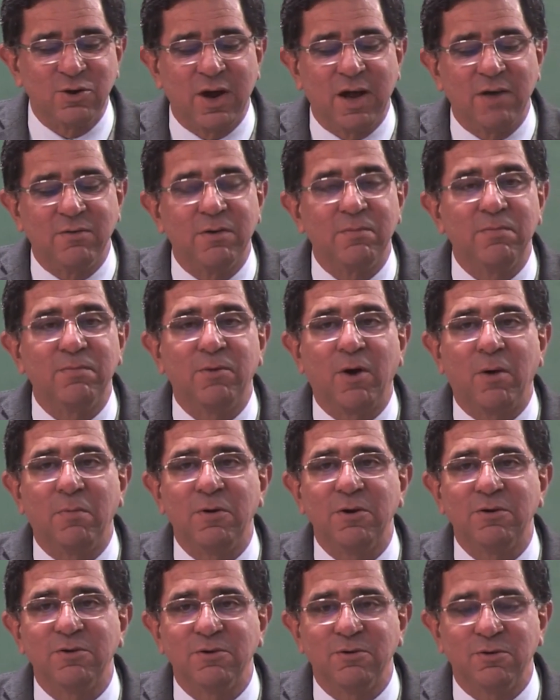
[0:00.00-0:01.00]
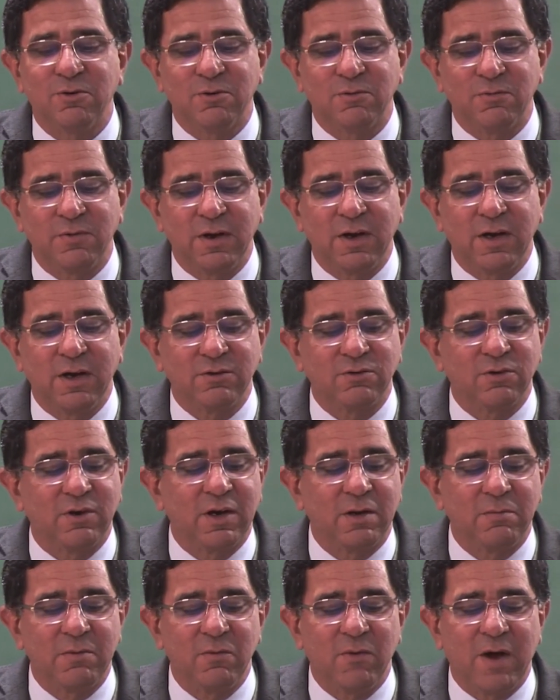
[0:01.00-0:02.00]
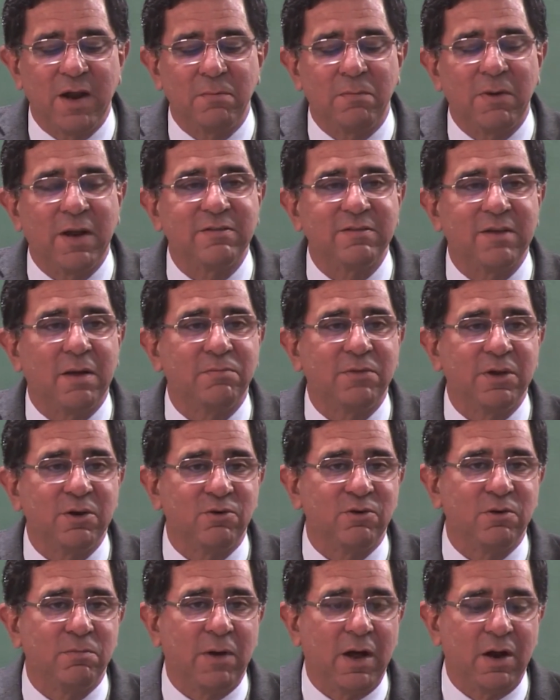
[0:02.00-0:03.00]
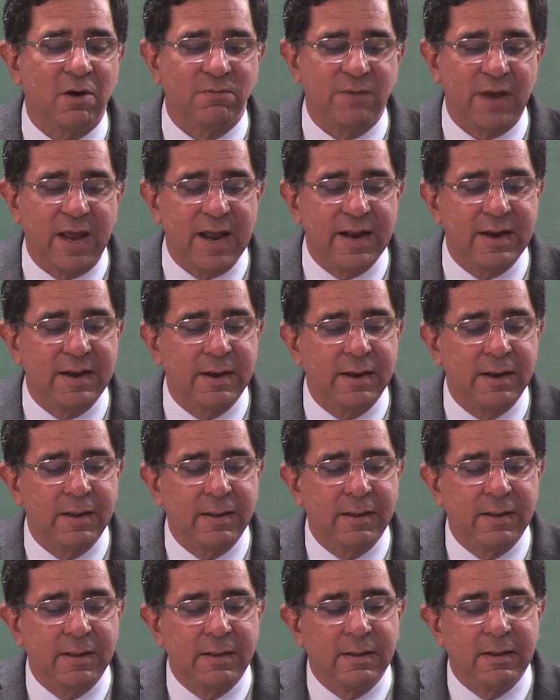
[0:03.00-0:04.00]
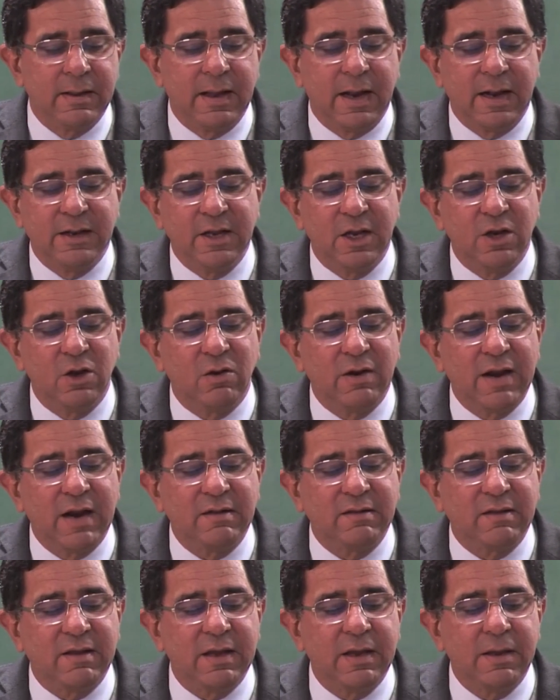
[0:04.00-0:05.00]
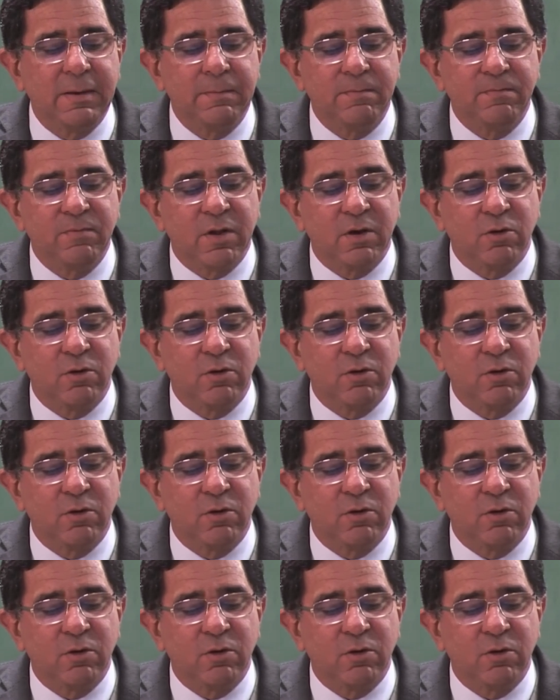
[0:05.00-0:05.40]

You have a population growth figure, so it will be 1 plus something to the power of n. And then you will get the